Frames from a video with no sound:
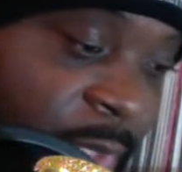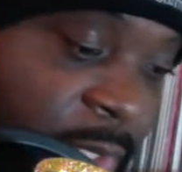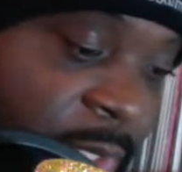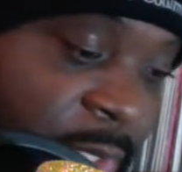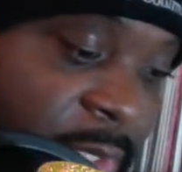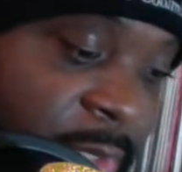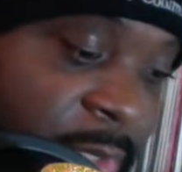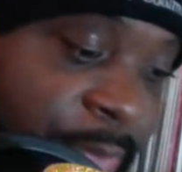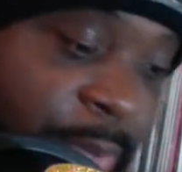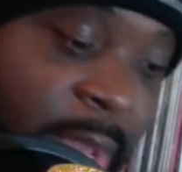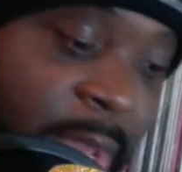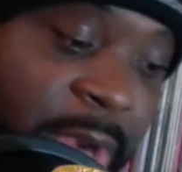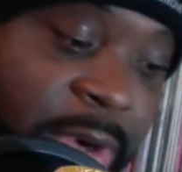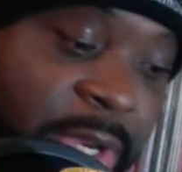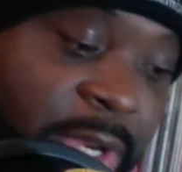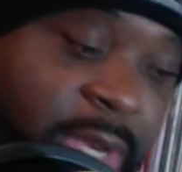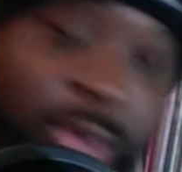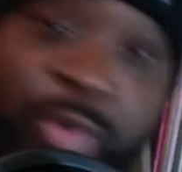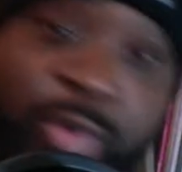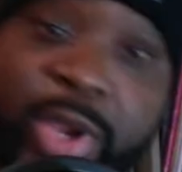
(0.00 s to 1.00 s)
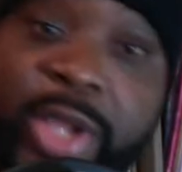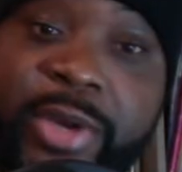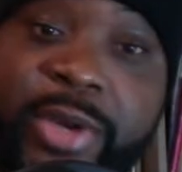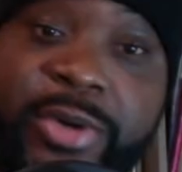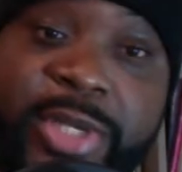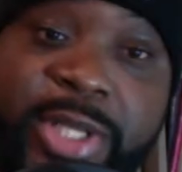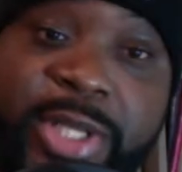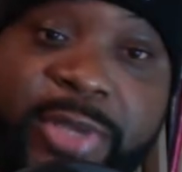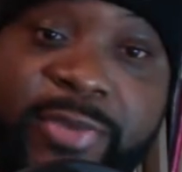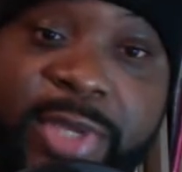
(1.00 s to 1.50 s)
it's better than a regular
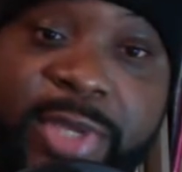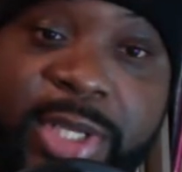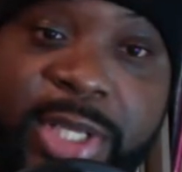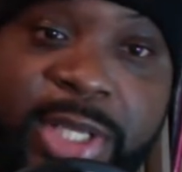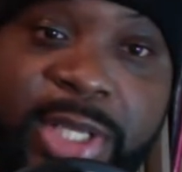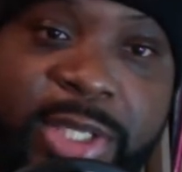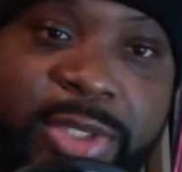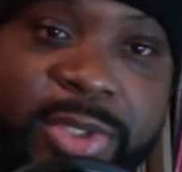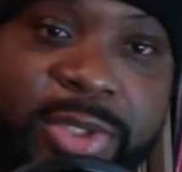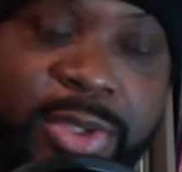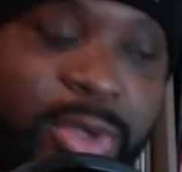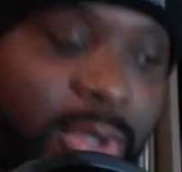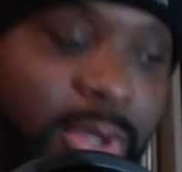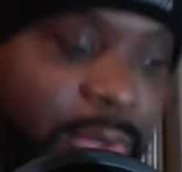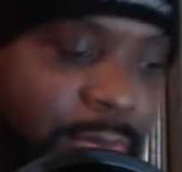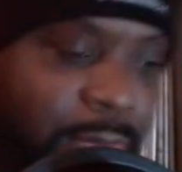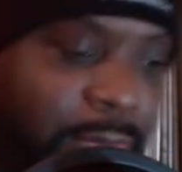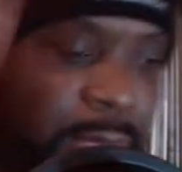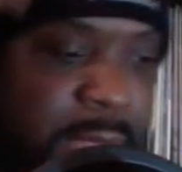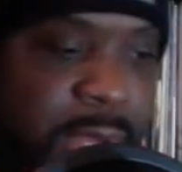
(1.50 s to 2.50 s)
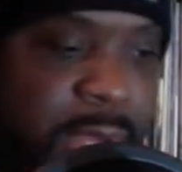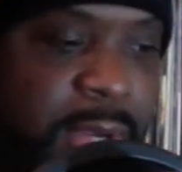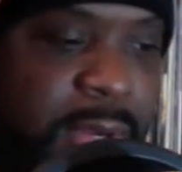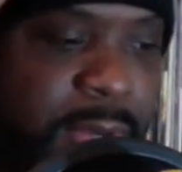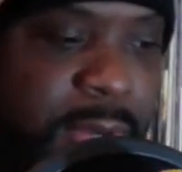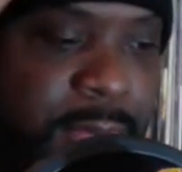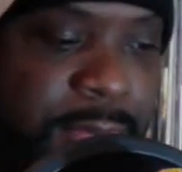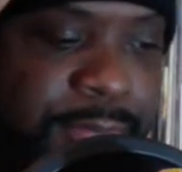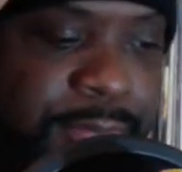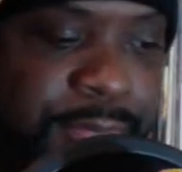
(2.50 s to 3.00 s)
DVD. So
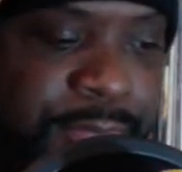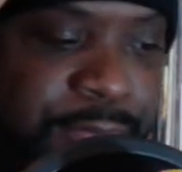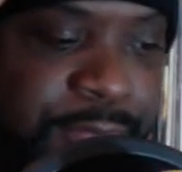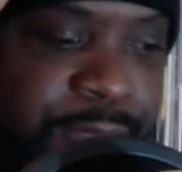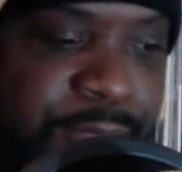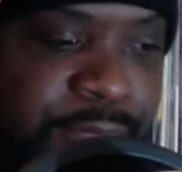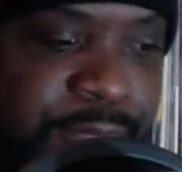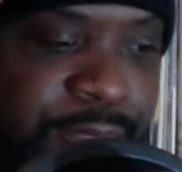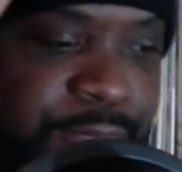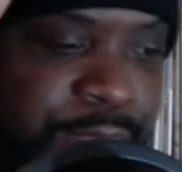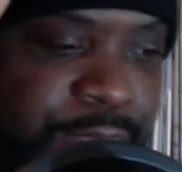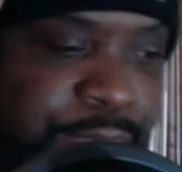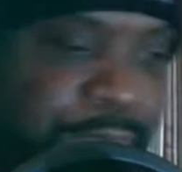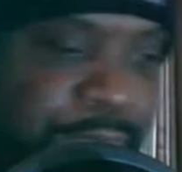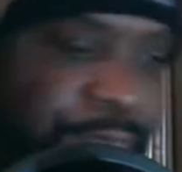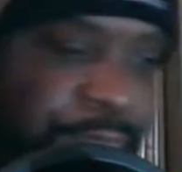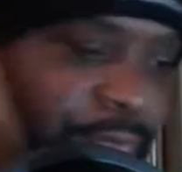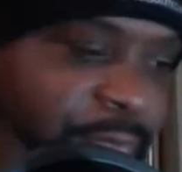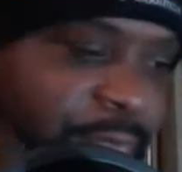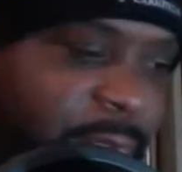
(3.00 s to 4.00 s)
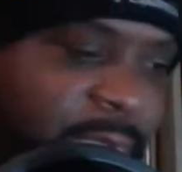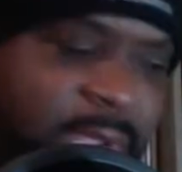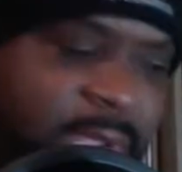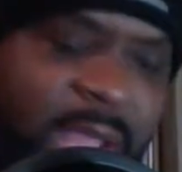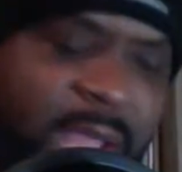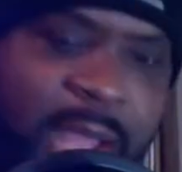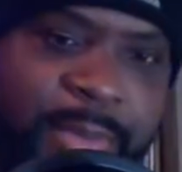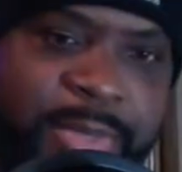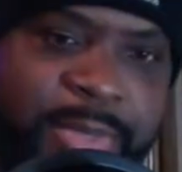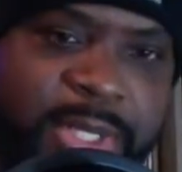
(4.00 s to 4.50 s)
I
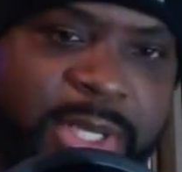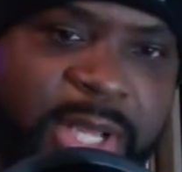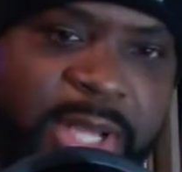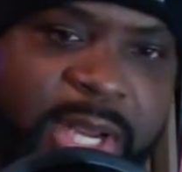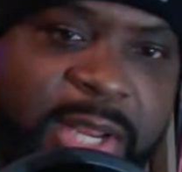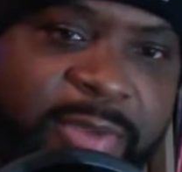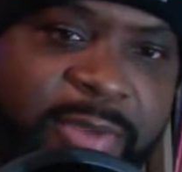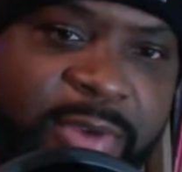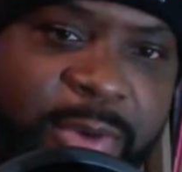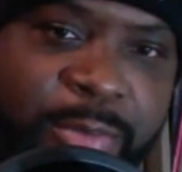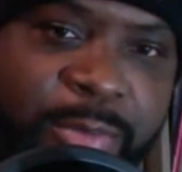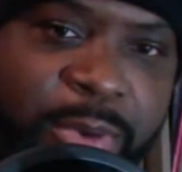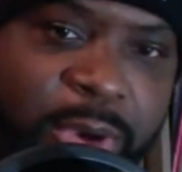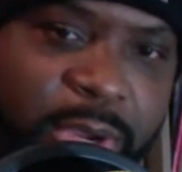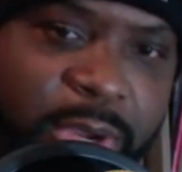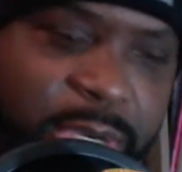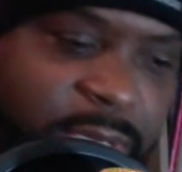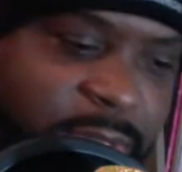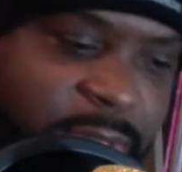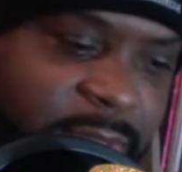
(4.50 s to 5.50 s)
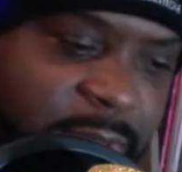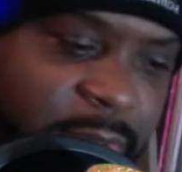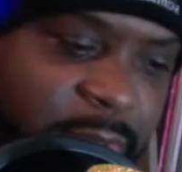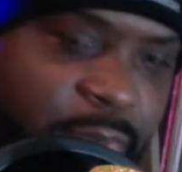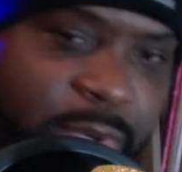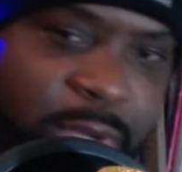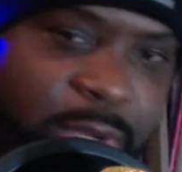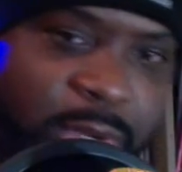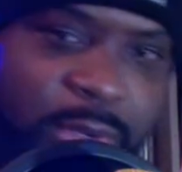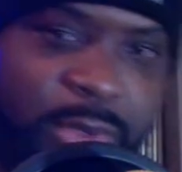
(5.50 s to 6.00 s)
copped it. And I never had bought anything
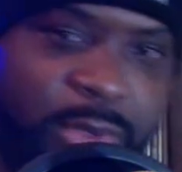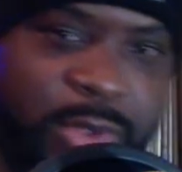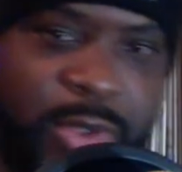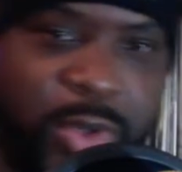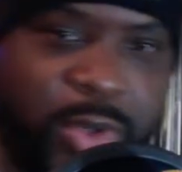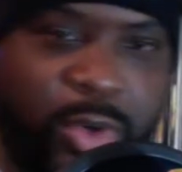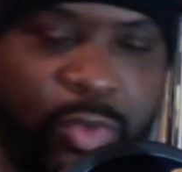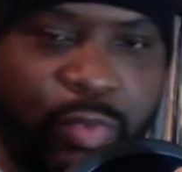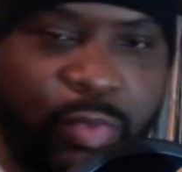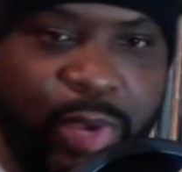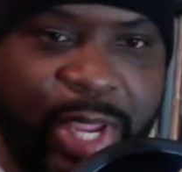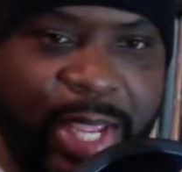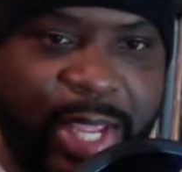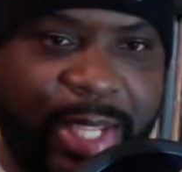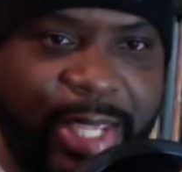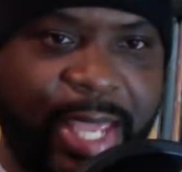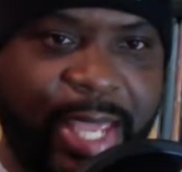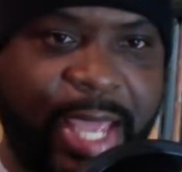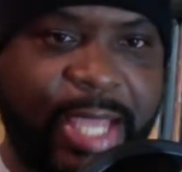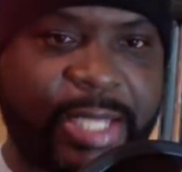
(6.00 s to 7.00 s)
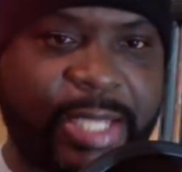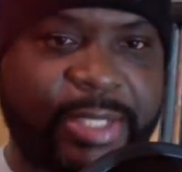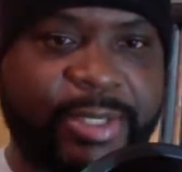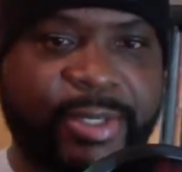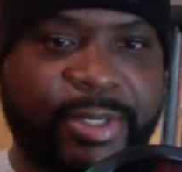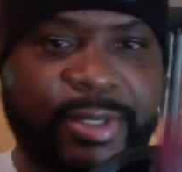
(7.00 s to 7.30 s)
with a red case,